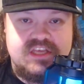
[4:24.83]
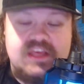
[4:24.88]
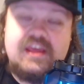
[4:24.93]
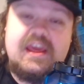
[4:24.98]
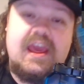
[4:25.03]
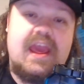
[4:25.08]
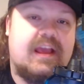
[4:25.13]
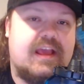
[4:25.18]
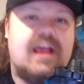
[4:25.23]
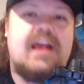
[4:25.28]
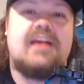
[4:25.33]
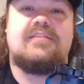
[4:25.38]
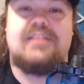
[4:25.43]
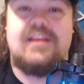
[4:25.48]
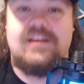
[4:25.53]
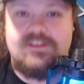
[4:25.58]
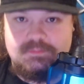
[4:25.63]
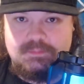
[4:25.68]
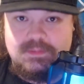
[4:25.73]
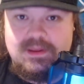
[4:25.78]
He can't cast
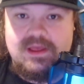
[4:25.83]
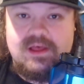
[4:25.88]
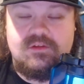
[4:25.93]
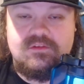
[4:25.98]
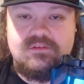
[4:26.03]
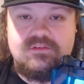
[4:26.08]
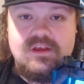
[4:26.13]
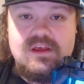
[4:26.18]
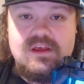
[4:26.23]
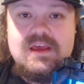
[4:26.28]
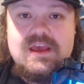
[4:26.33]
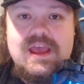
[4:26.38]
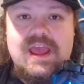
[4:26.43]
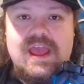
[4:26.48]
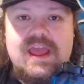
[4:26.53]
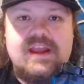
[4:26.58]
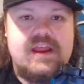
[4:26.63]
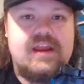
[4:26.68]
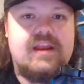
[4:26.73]
any spells, and